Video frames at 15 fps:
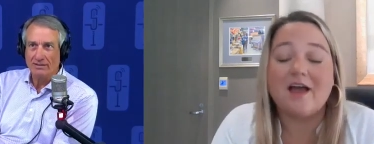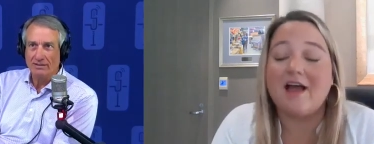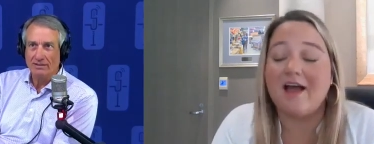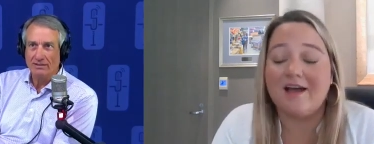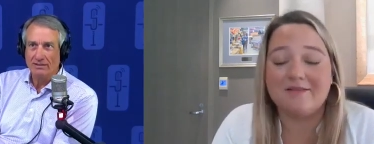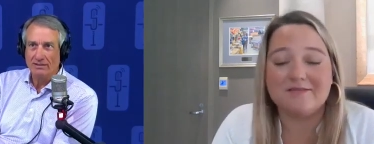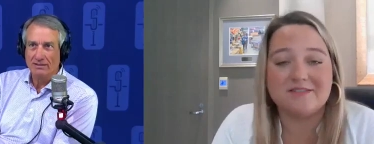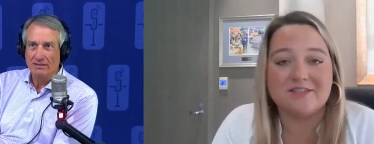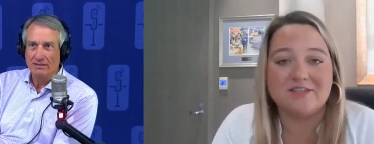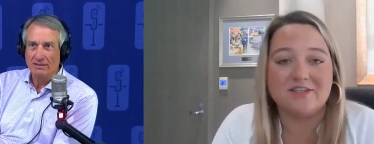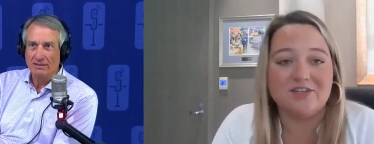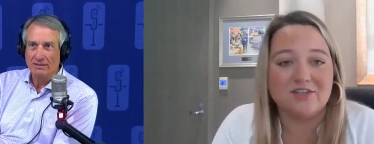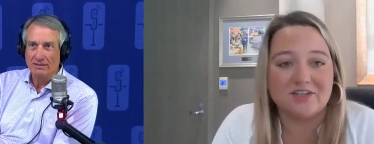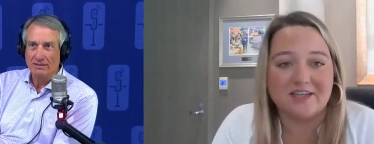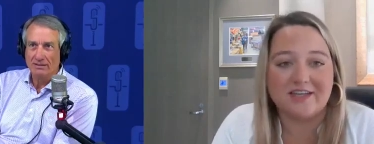
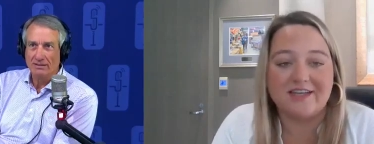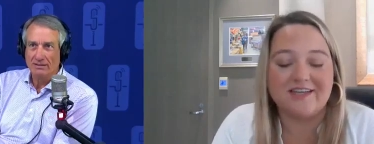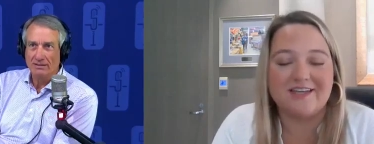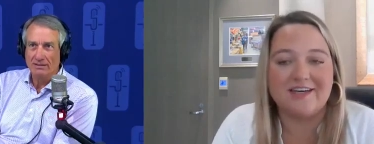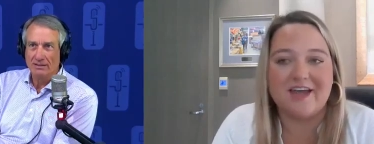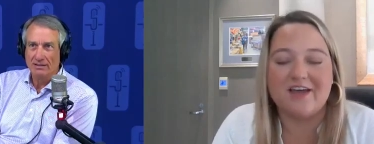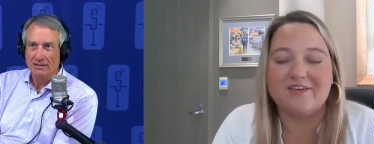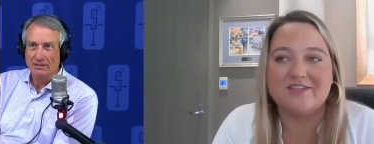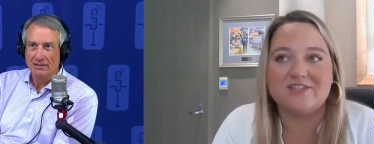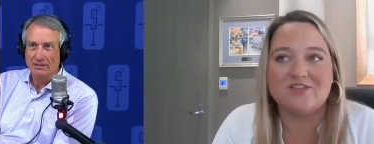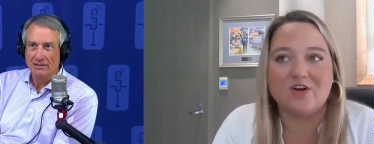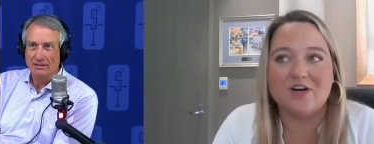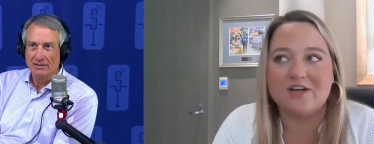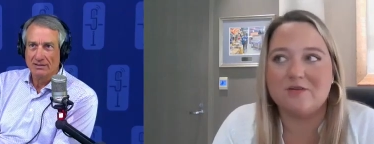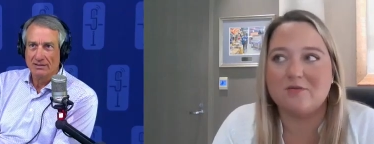Speaker 1: Absolutely. You know, it
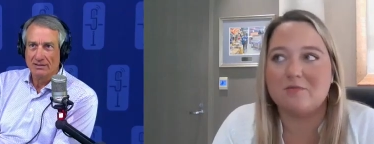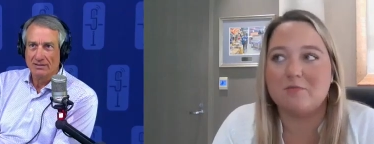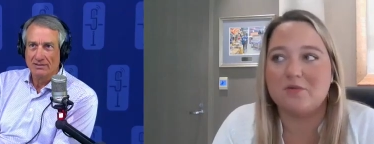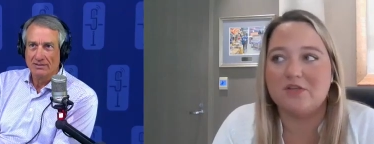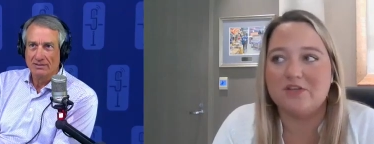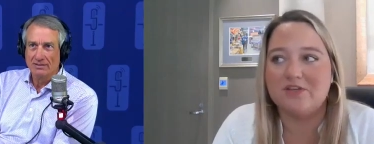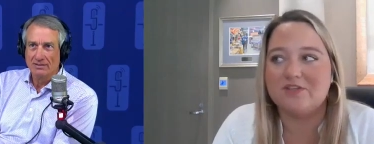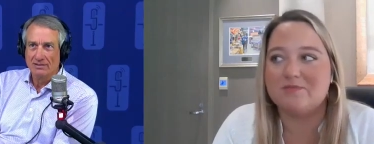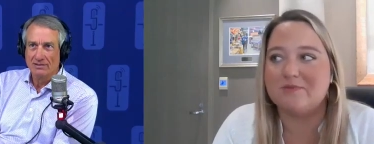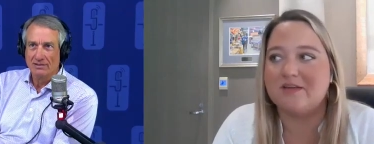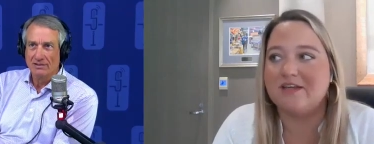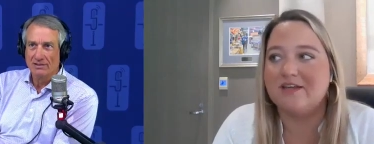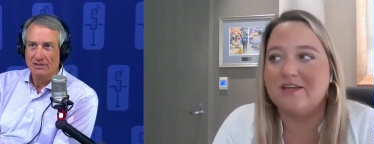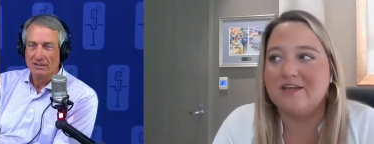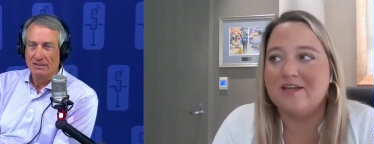started with blues,
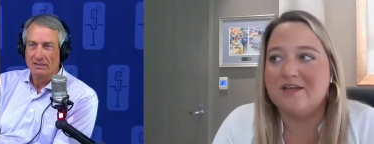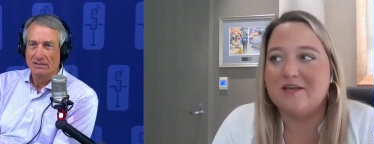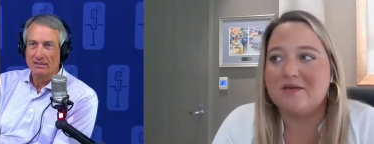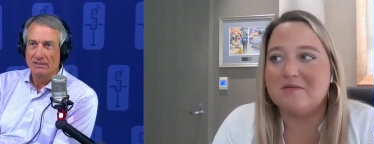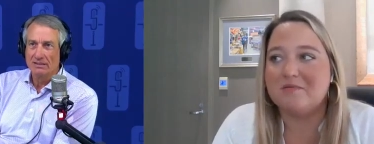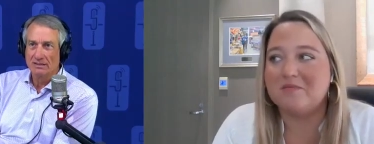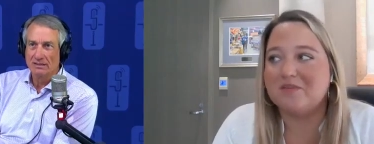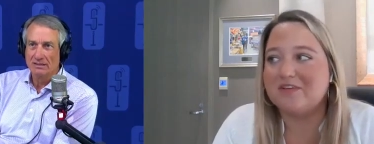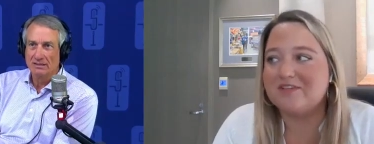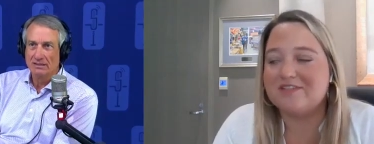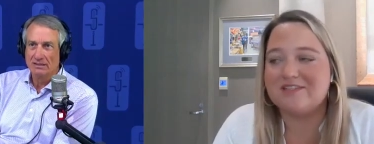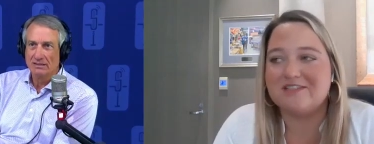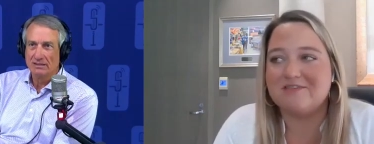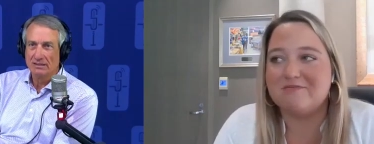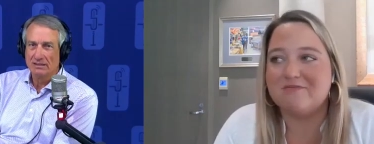but blues
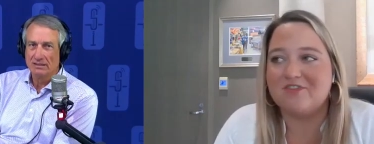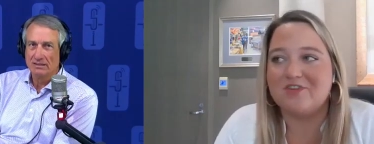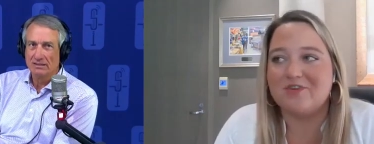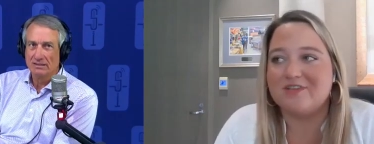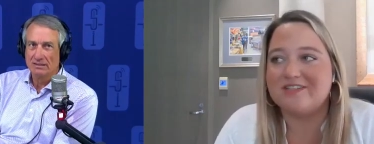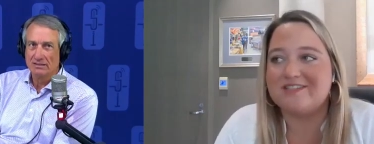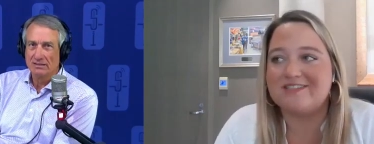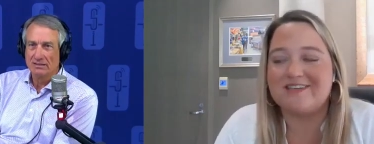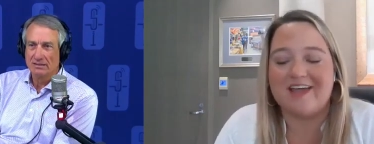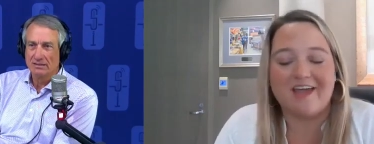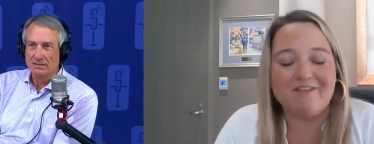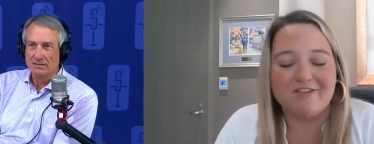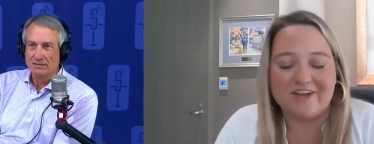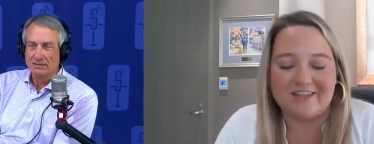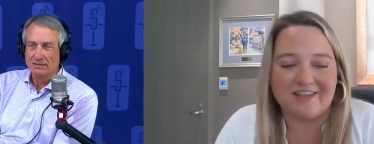has influenced
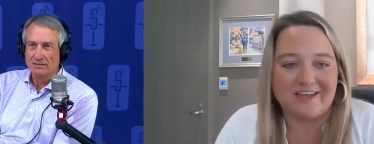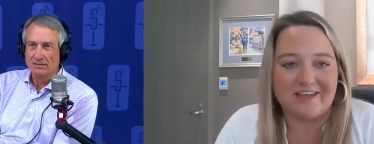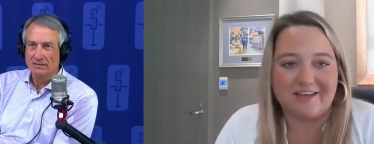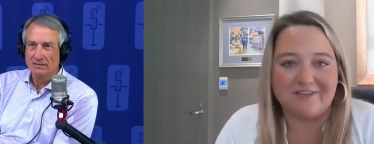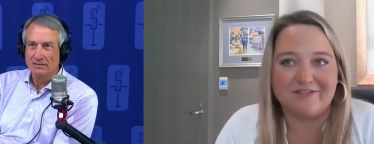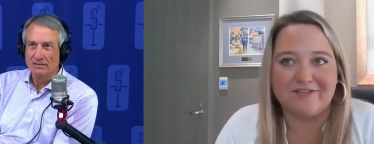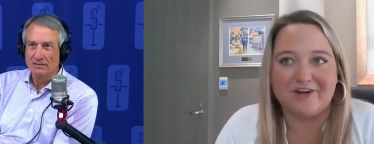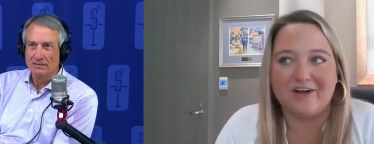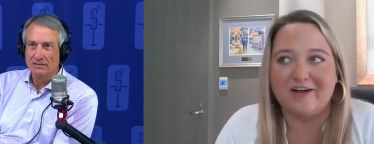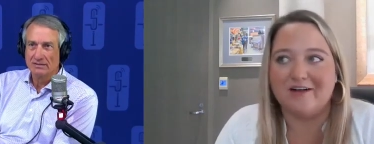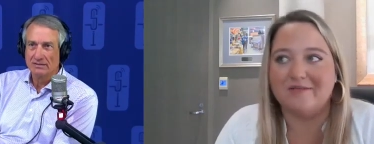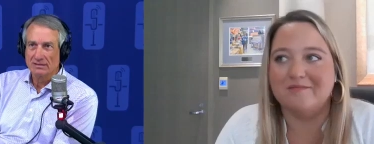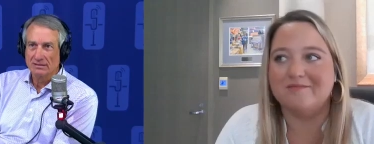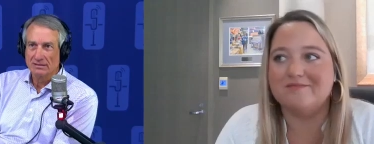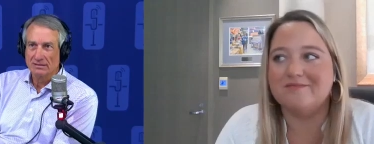everything
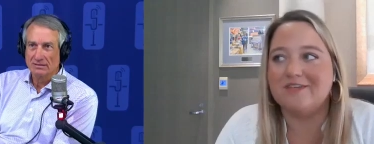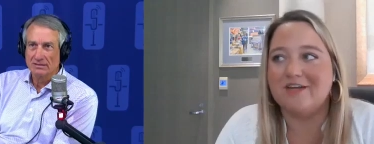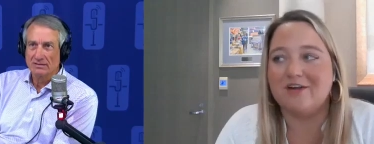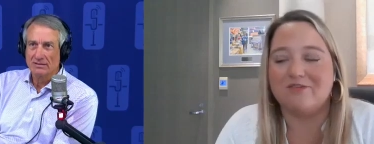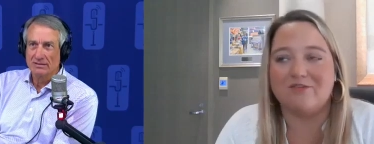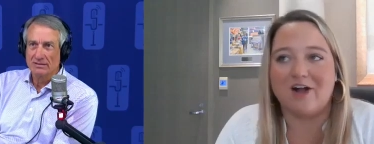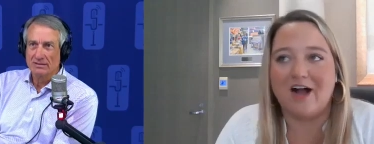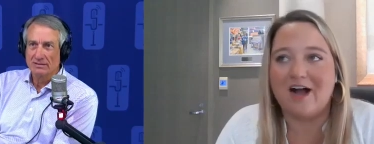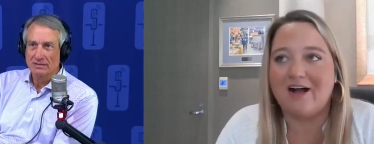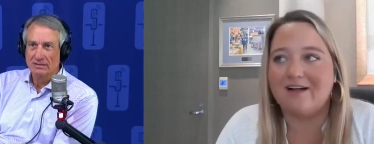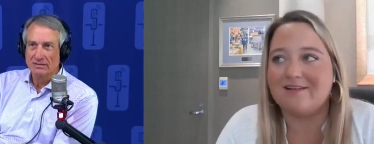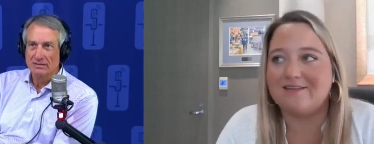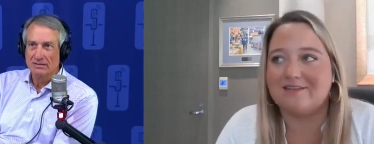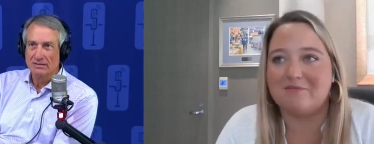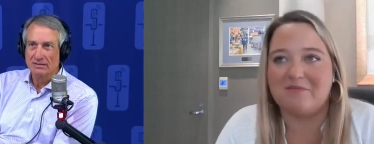from you know
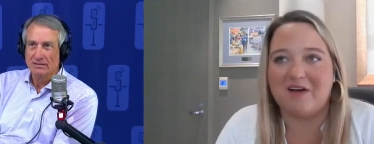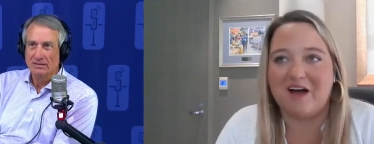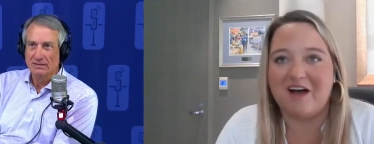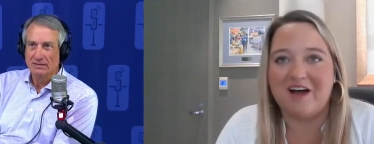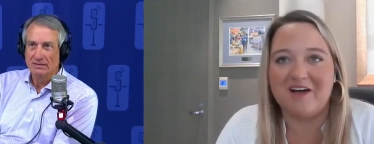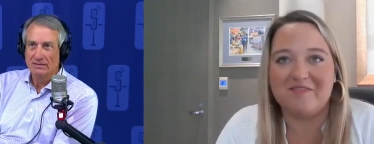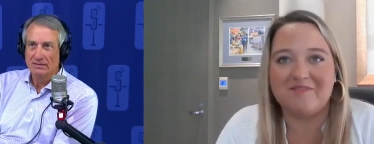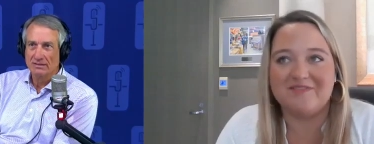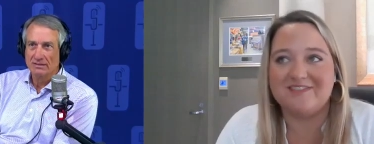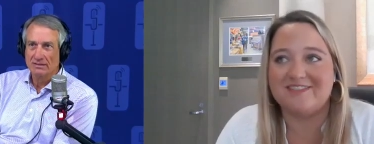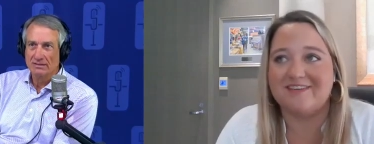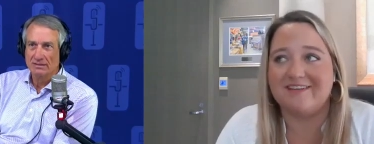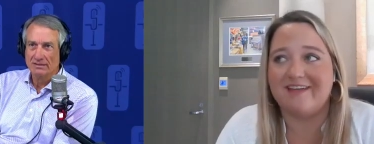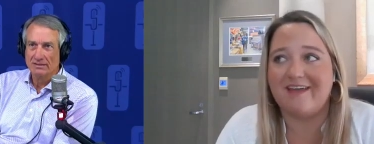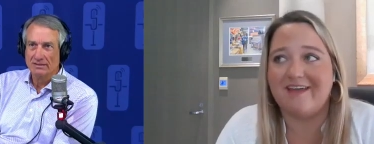rock to pop
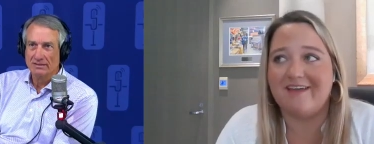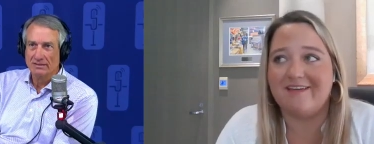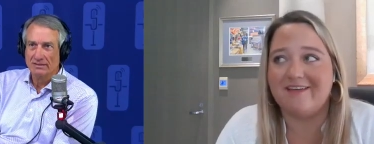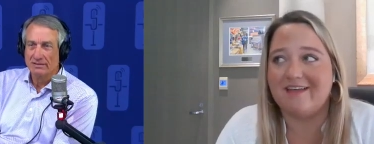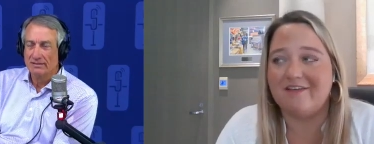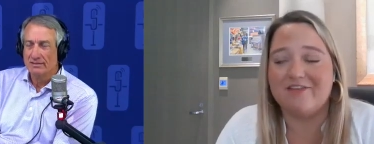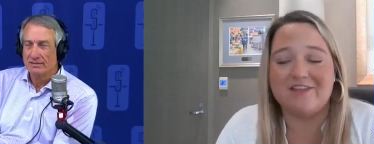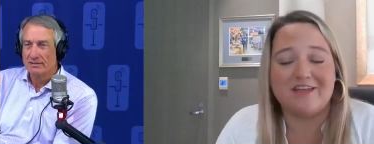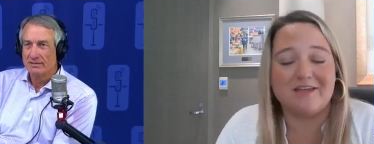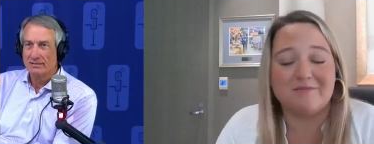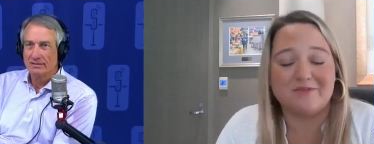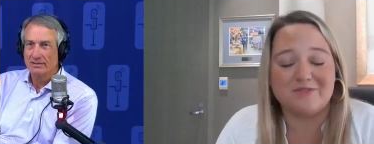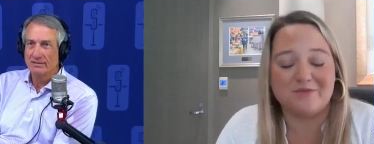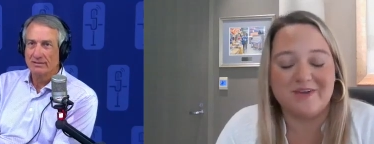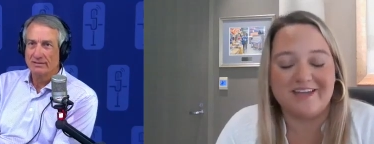to everything in
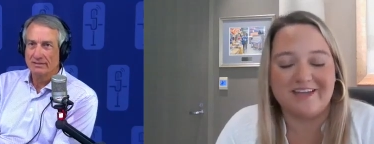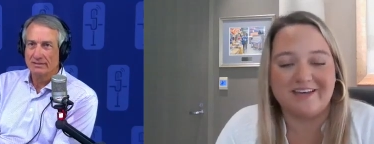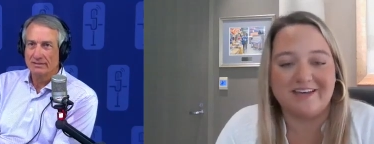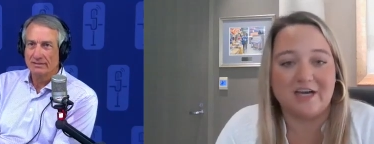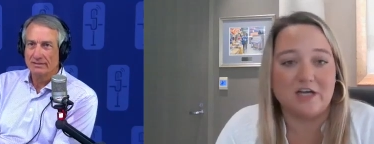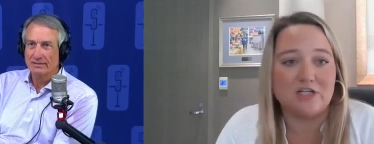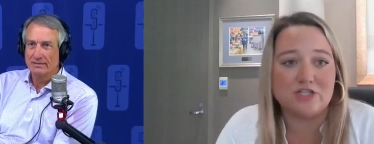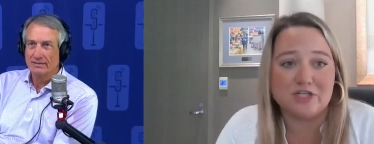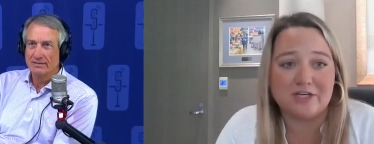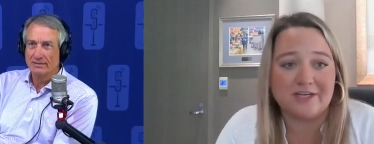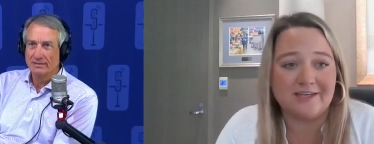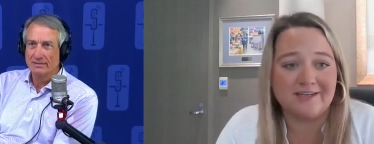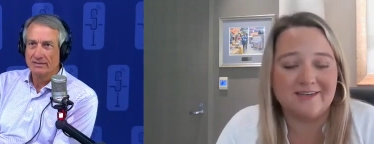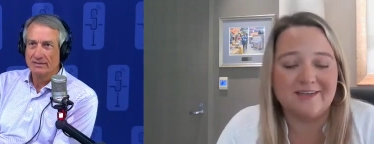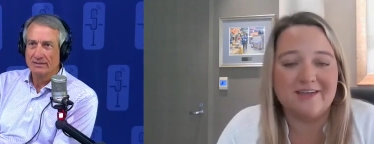between
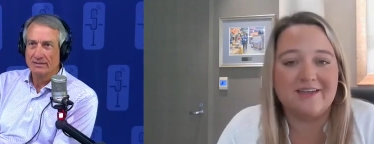country.